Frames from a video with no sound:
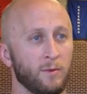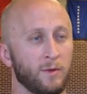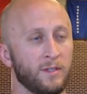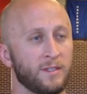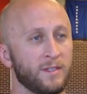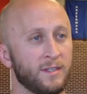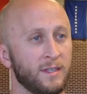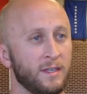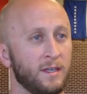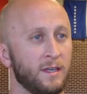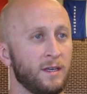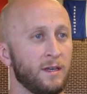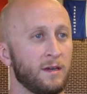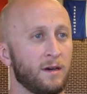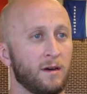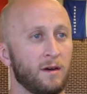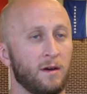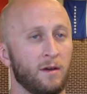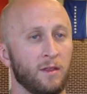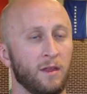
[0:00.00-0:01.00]
We see
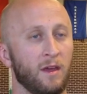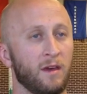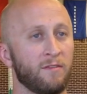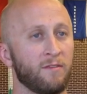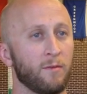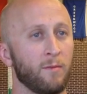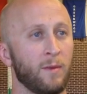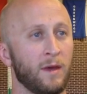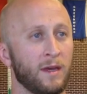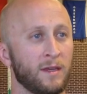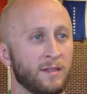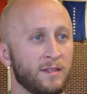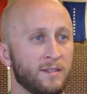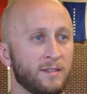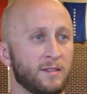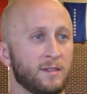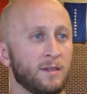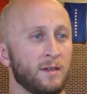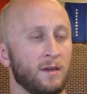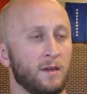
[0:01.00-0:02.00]
on the
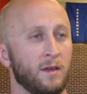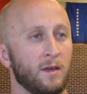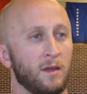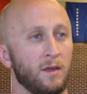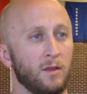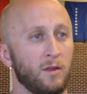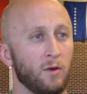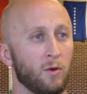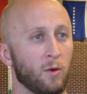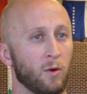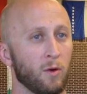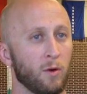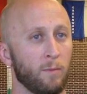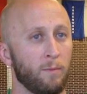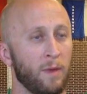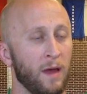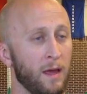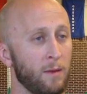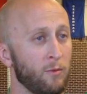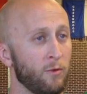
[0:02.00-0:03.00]
FMS your
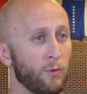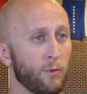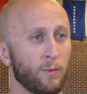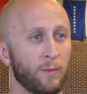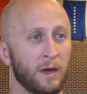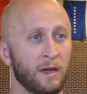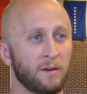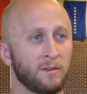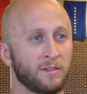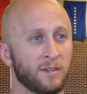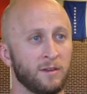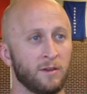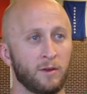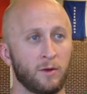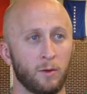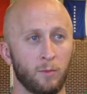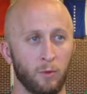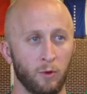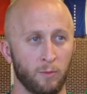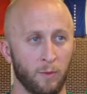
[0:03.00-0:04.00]
bad movement patterns and your
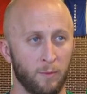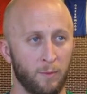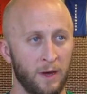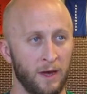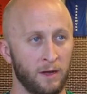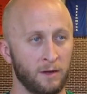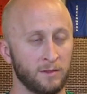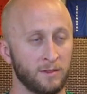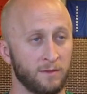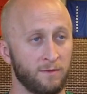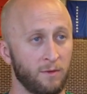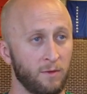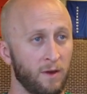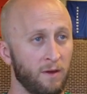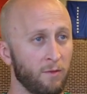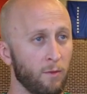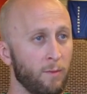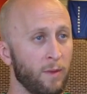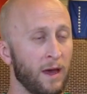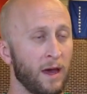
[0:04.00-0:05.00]
good movement patterns. If you
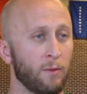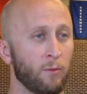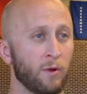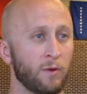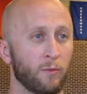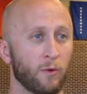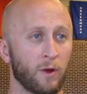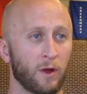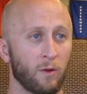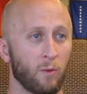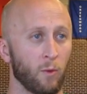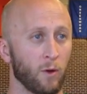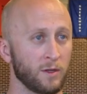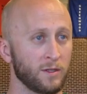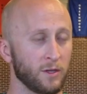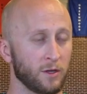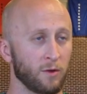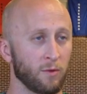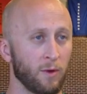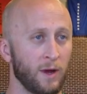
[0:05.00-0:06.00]
have a bad one, we're going to
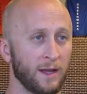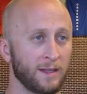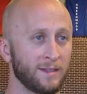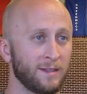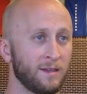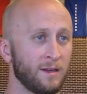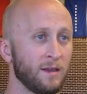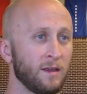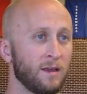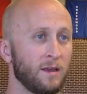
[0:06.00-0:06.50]
work to correct it.